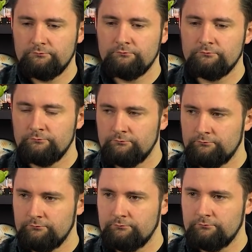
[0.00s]

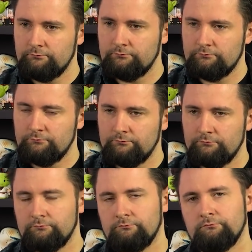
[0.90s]

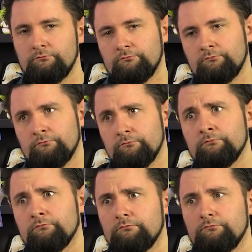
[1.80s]

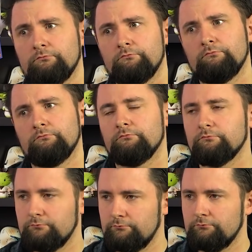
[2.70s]

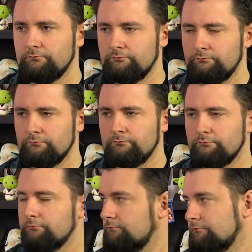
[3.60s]

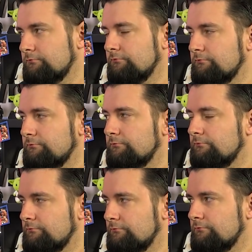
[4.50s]

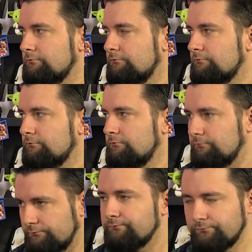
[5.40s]

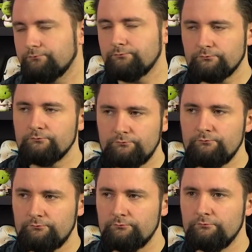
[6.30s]

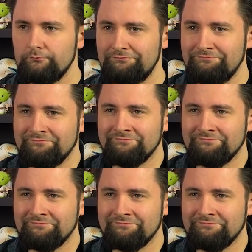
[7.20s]
This person isn't speaking.